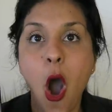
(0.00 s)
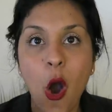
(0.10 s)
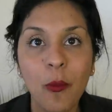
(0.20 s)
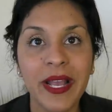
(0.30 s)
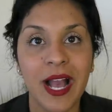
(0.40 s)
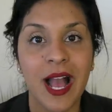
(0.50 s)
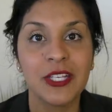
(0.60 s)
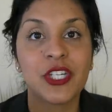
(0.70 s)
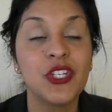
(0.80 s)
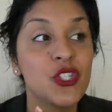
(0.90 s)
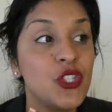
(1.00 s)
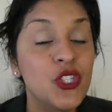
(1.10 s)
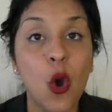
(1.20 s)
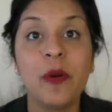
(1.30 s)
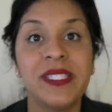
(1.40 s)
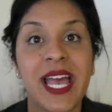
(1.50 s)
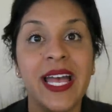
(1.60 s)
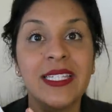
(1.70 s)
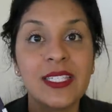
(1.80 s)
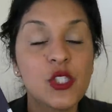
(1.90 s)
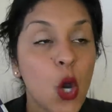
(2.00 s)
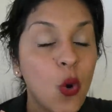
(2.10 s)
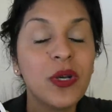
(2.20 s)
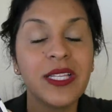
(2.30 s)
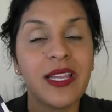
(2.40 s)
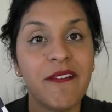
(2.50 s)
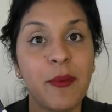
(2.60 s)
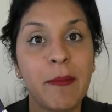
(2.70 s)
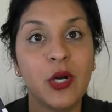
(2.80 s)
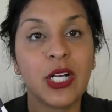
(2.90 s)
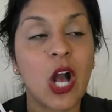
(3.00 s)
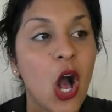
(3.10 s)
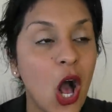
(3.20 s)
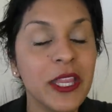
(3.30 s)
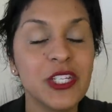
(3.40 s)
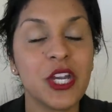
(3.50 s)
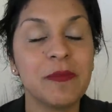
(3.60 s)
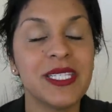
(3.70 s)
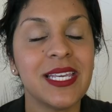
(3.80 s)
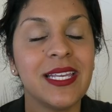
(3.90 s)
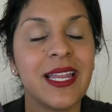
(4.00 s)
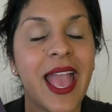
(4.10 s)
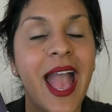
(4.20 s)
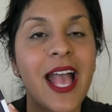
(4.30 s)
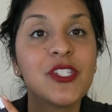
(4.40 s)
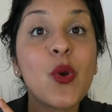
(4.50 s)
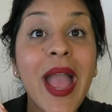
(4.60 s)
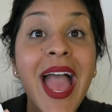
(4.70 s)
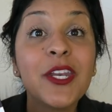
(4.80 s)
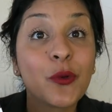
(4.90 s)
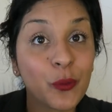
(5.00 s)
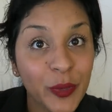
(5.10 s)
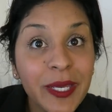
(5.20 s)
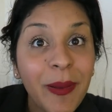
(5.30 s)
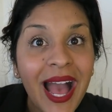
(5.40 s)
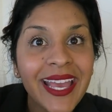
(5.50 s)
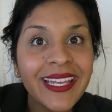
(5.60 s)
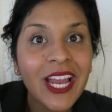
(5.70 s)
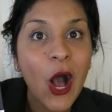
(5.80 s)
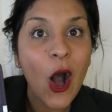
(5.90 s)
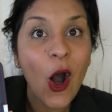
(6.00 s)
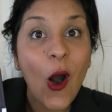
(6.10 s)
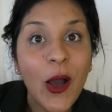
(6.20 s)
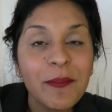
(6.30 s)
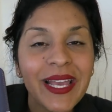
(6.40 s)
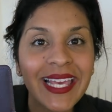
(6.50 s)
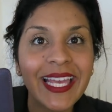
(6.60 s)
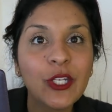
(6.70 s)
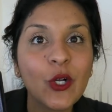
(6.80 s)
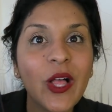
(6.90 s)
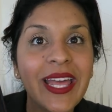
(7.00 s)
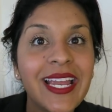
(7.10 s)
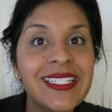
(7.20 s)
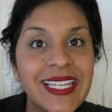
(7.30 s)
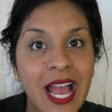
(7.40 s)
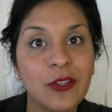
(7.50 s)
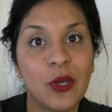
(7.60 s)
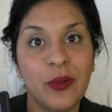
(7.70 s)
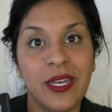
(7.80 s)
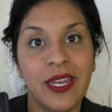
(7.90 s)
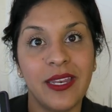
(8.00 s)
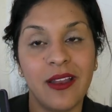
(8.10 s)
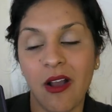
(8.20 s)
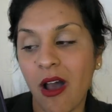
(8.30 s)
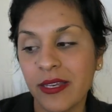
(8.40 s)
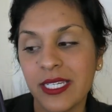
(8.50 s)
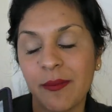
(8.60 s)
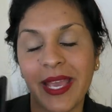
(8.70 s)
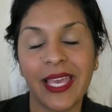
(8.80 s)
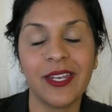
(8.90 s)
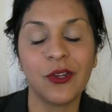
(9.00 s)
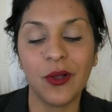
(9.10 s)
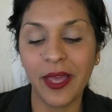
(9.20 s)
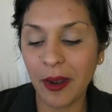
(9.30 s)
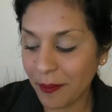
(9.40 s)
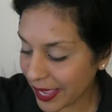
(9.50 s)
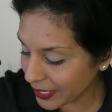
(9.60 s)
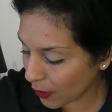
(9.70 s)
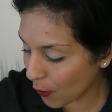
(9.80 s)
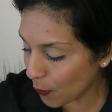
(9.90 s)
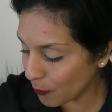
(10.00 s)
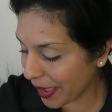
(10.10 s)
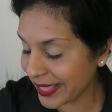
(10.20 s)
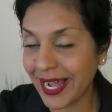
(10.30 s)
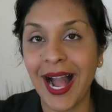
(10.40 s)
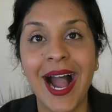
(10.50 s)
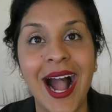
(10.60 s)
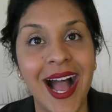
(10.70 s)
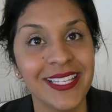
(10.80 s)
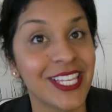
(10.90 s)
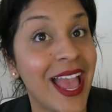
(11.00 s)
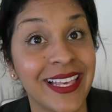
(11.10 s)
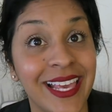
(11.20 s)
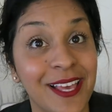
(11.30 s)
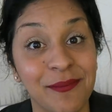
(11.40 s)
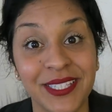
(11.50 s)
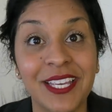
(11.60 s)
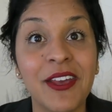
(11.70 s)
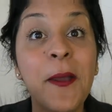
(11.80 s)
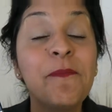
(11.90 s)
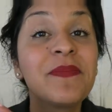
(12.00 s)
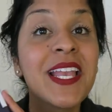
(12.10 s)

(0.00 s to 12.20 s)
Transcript: Oh my gosh, so upset. Totally left my book on the jump seat. So I had to rebuy it on my Kindle and I downloaded it onto my Kindle. And I'm like, oh my gosh, I can't believe it.